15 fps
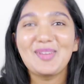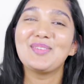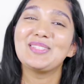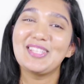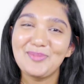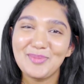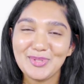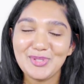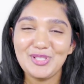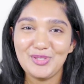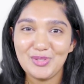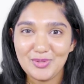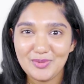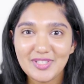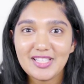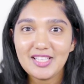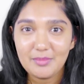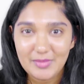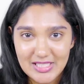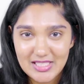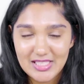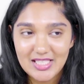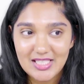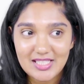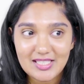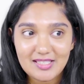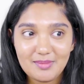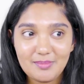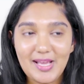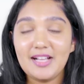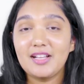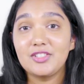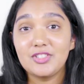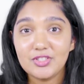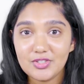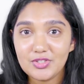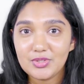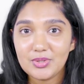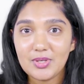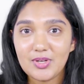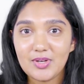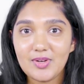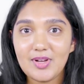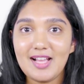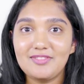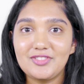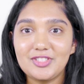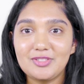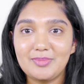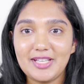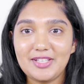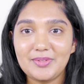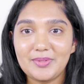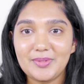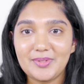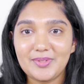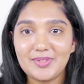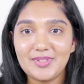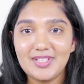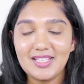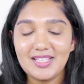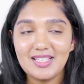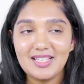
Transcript: So I was able to really get my skin back under control after my whole